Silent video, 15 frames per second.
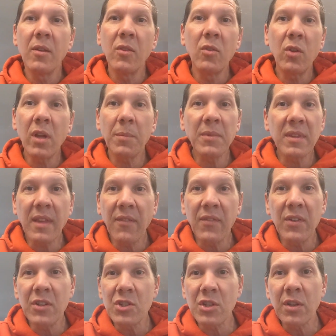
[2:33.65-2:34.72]
Look up the
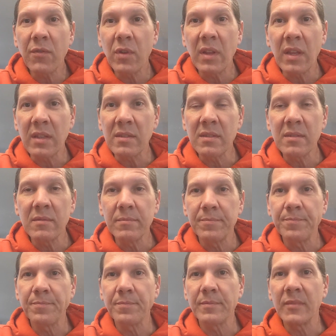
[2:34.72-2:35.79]
definition of release
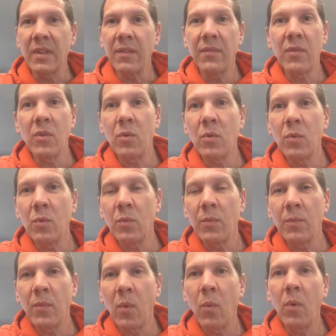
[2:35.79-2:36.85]
if you
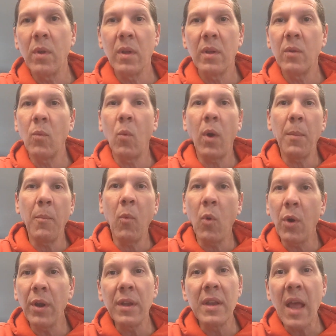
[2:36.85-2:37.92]
want
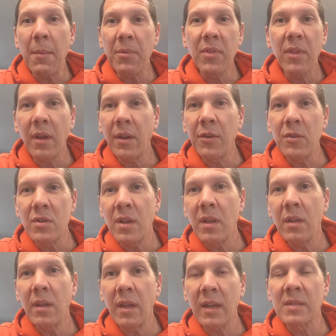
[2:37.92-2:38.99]
more in-depth
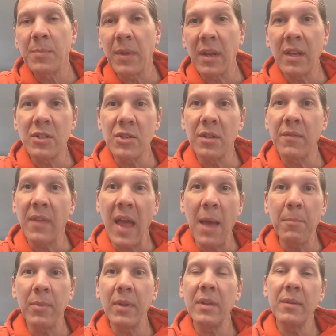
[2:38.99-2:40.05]
explanation of
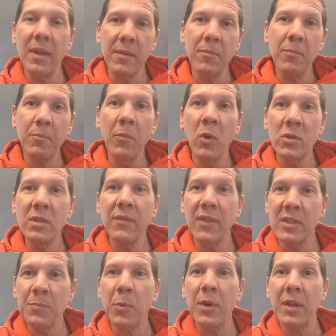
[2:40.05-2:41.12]
that, but most of
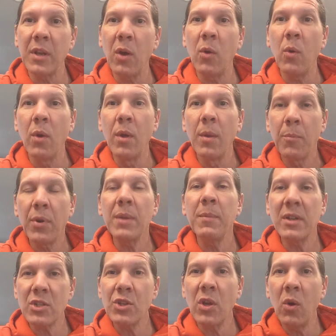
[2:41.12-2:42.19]
us pretty
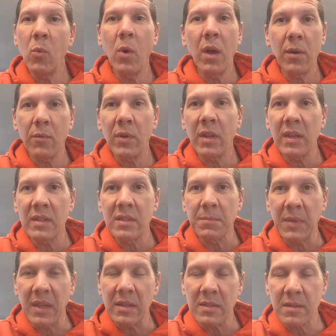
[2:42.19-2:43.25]
much know what release
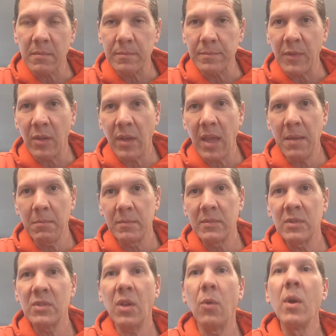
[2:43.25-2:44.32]
means, okay?
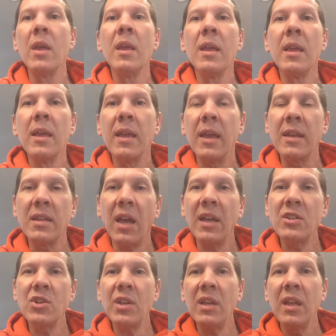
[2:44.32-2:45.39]
So, in Tai
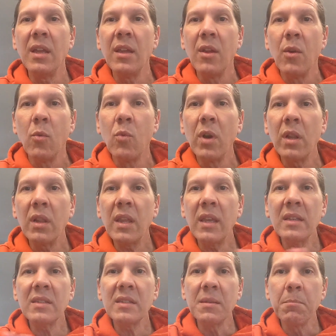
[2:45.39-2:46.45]
Chi,
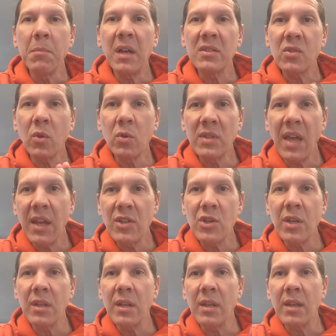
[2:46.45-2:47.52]
release muscle
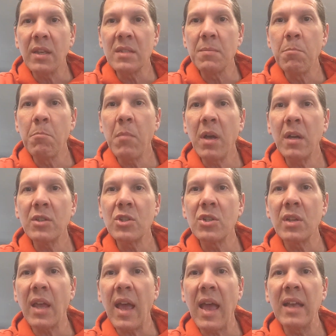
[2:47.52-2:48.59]
tension as
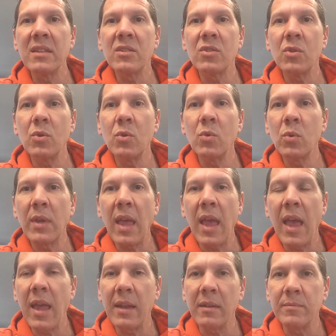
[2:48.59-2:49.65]
much as you
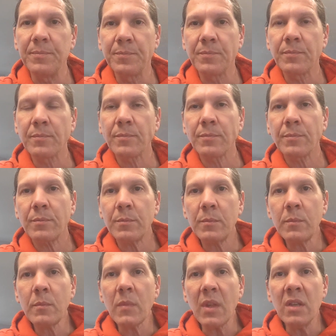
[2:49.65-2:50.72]
can.
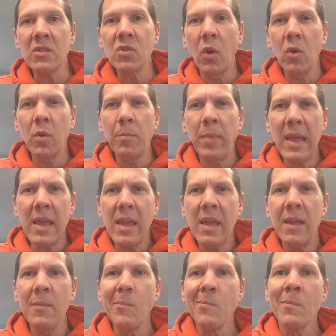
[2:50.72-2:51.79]
Song
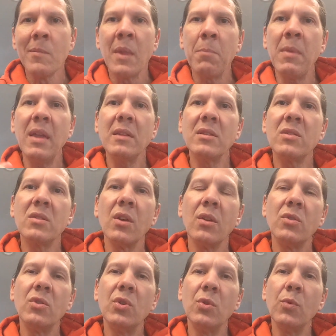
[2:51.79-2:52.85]
B means
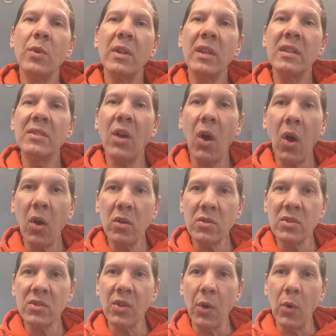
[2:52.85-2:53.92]
to release
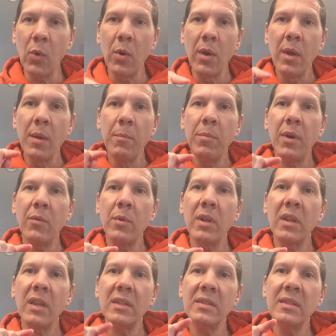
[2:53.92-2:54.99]
also, but
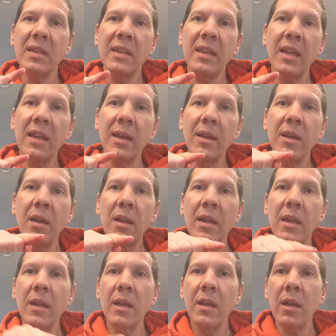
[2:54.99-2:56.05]
releasing
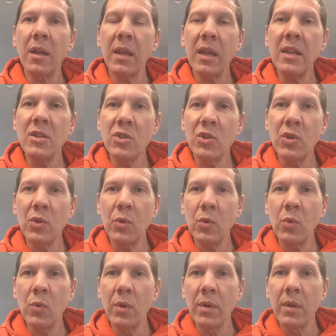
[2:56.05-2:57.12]

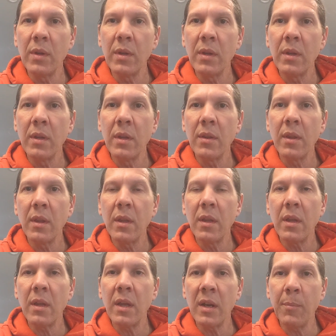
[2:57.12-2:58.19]
into
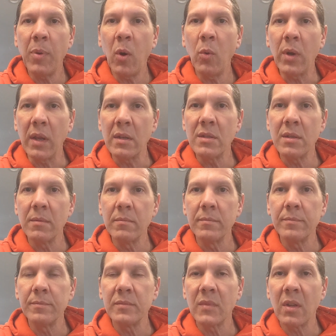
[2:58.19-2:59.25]
an opponent,
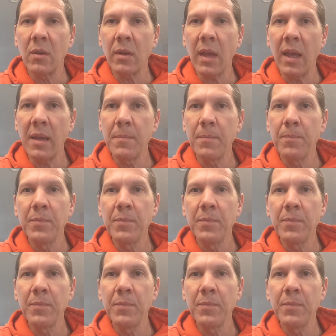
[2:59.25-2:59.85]
okay?